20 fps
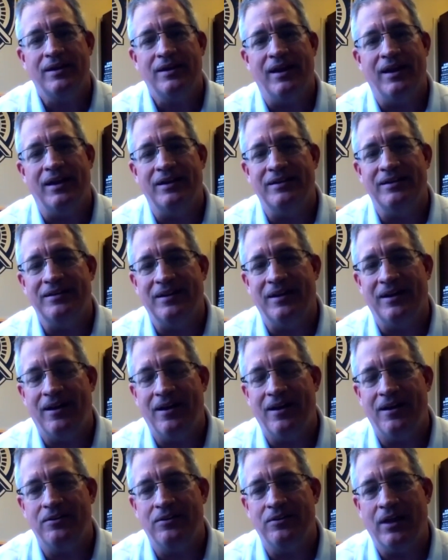and
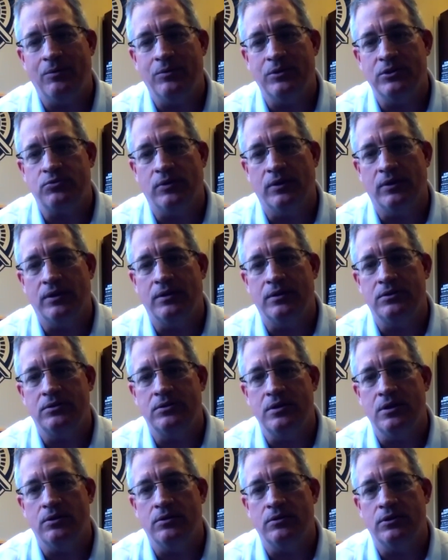uh, that was really the
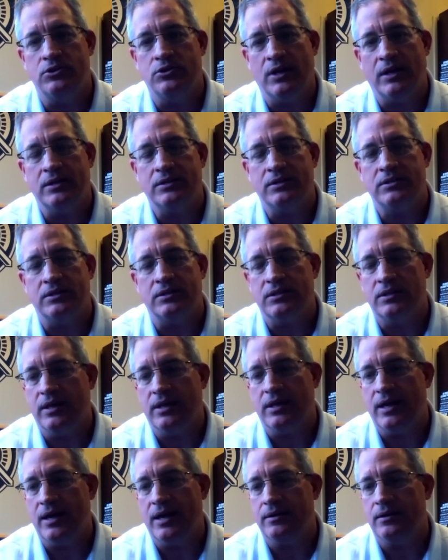you know, the genesis of
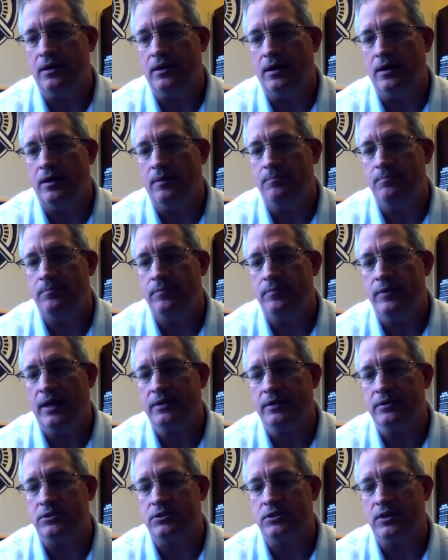that um,
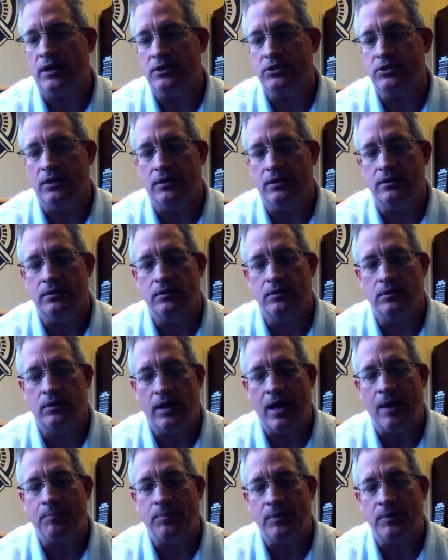that discussion
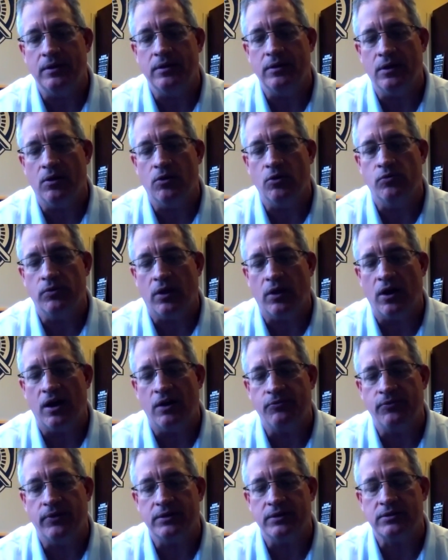happened in the Oval
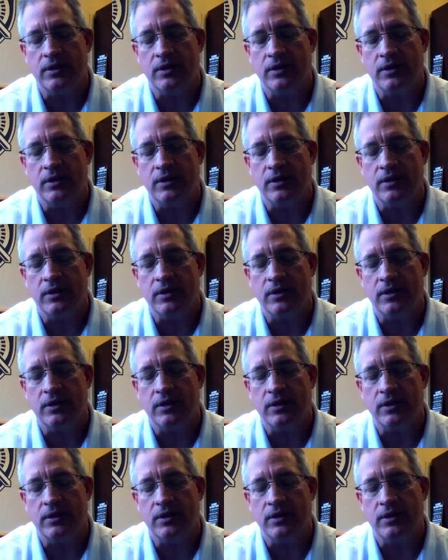Office,